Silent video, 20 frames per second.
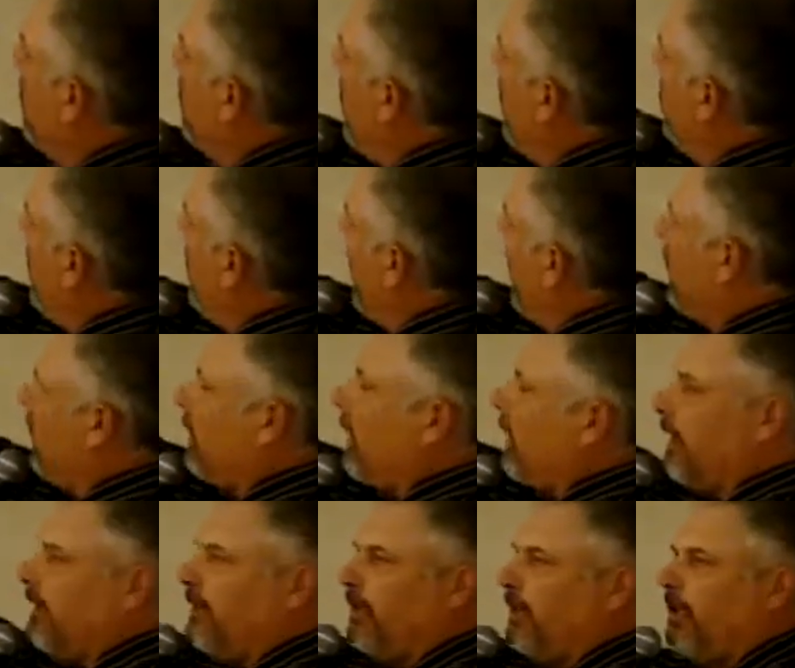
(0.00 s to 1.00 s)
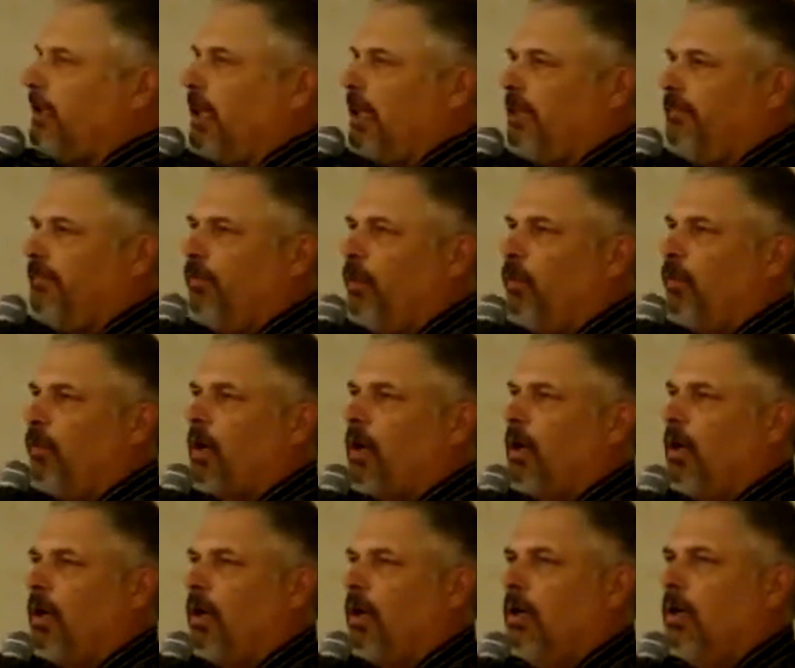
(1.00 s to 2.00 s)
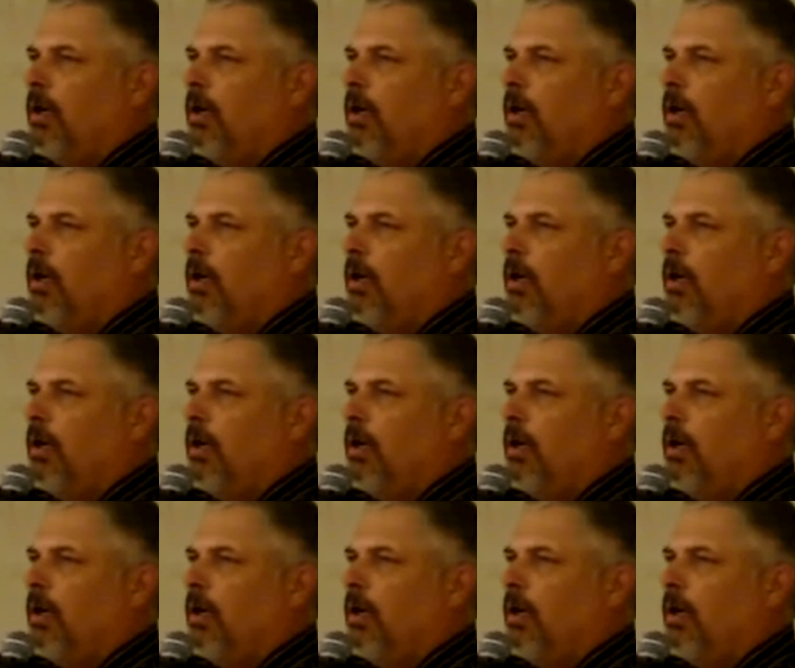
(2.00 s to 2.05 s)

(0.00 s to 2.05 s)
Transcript: back in 1994.